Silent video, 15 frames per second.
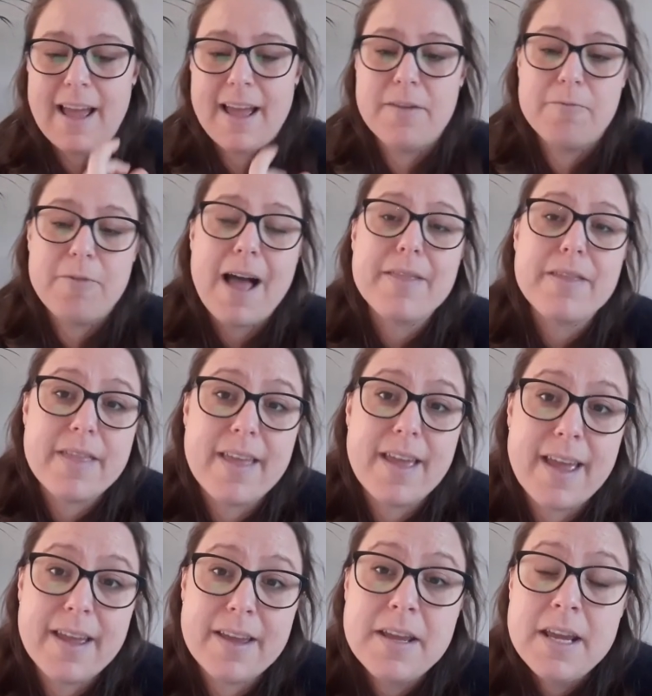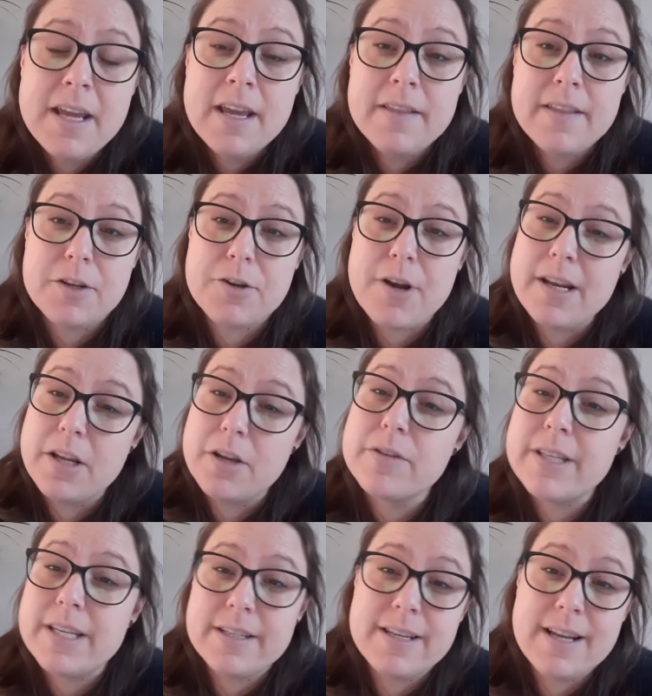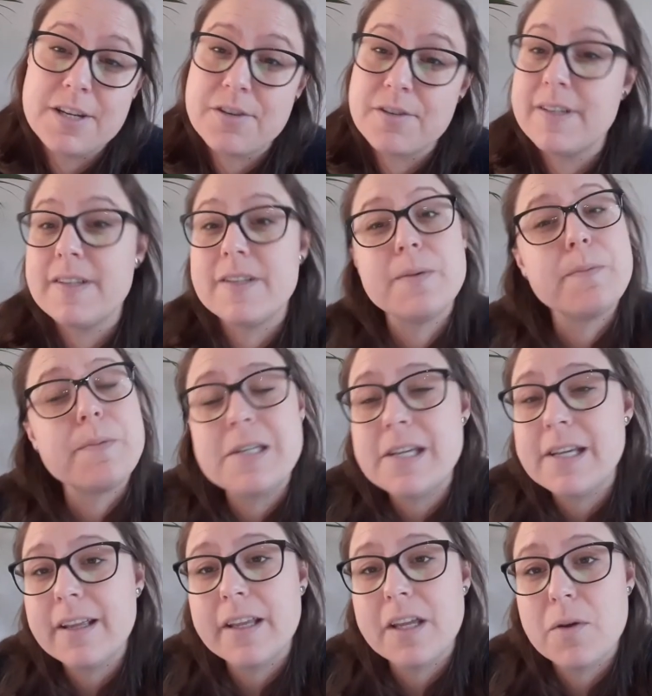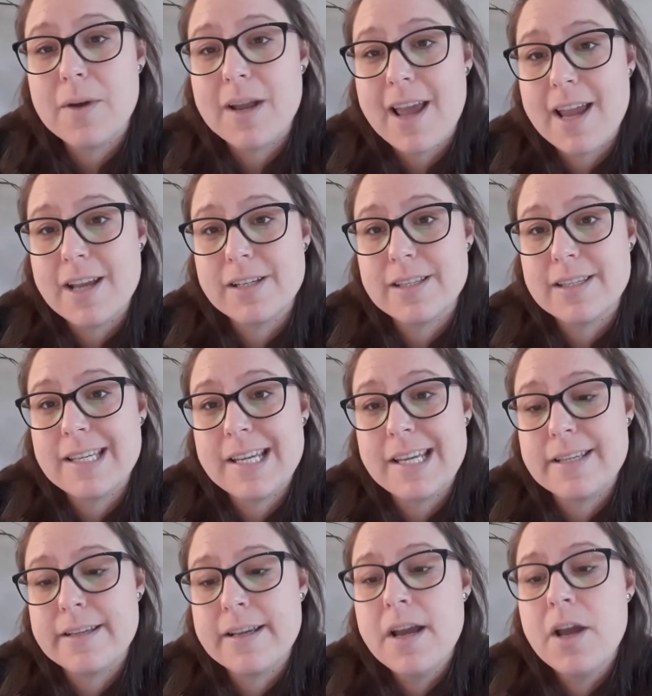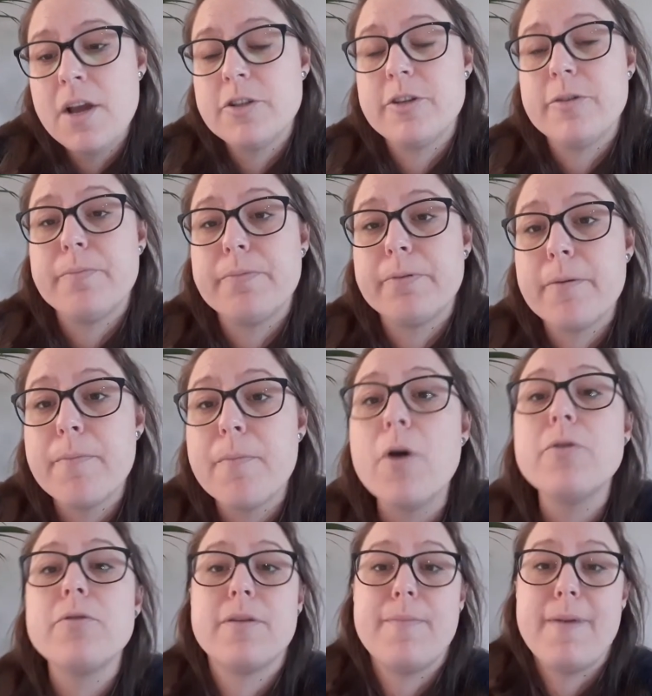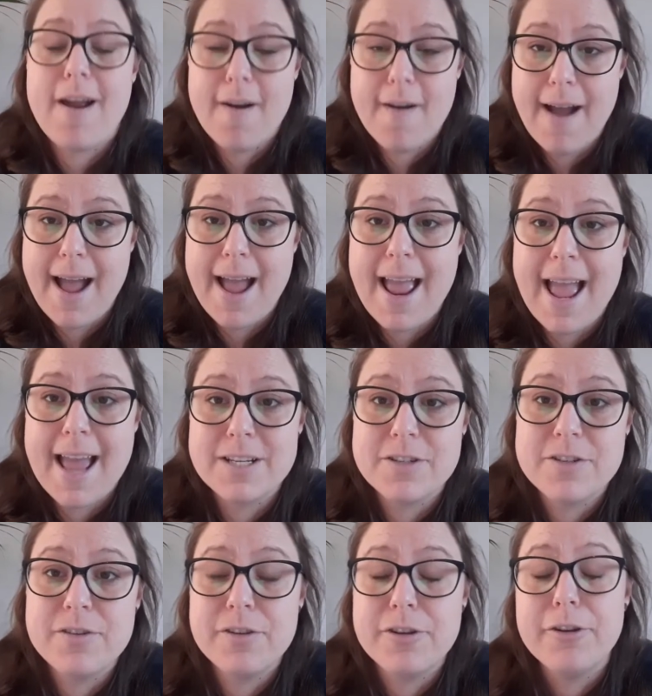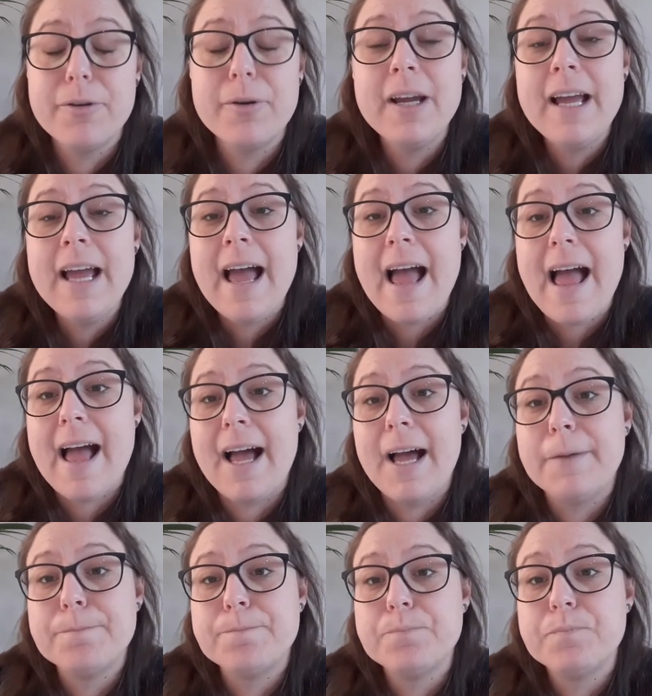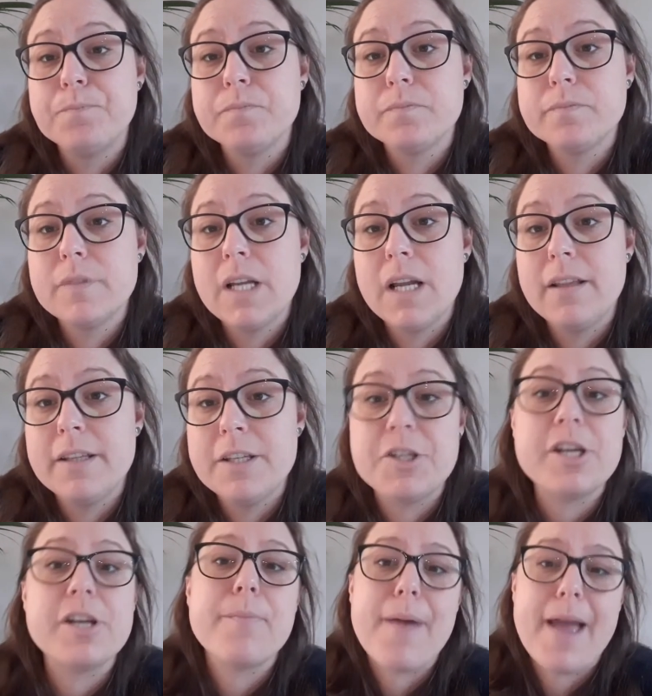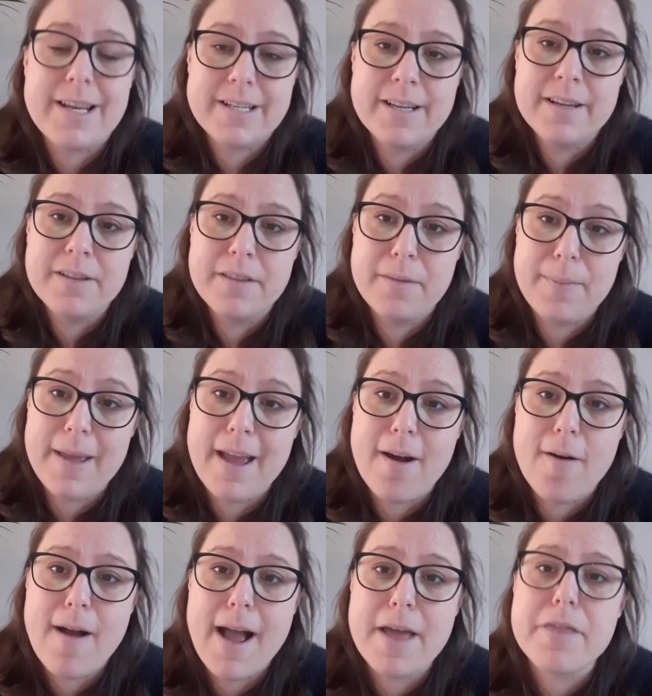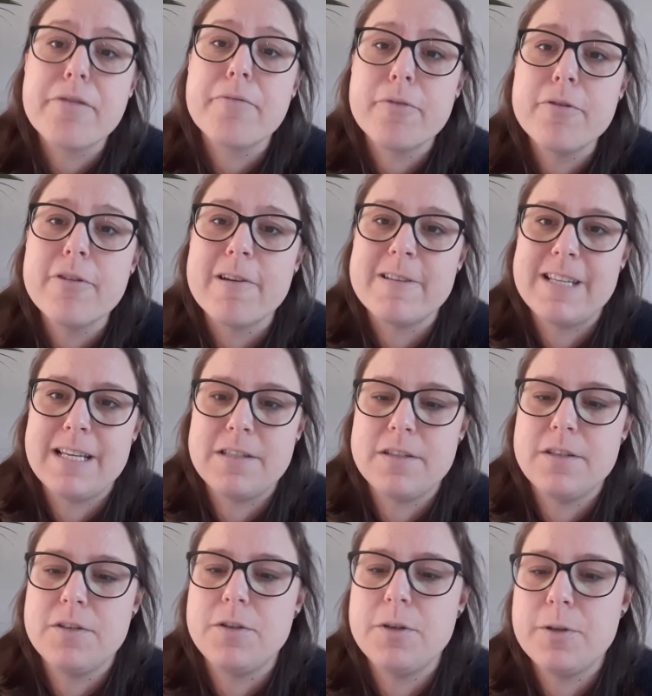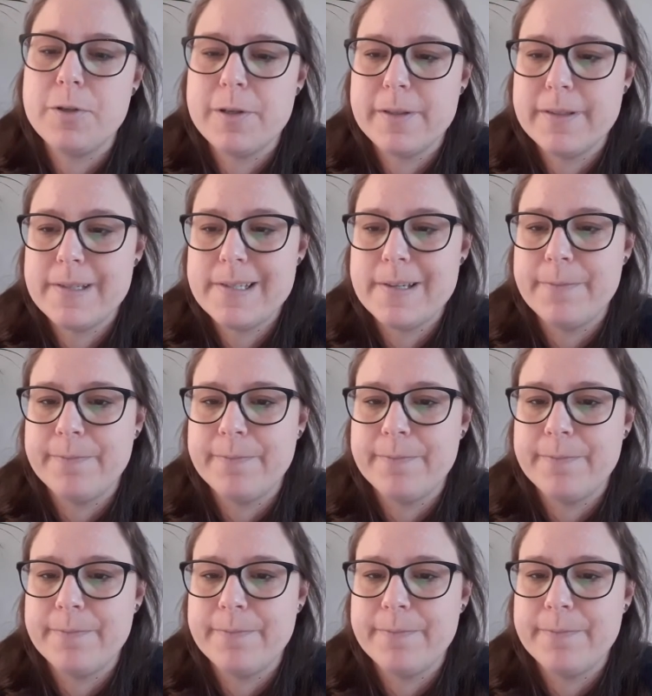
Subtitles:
rather they're trying to use the international system, particularly UN agencies, to promote the BRI and to legitimate the BRI through those institutions.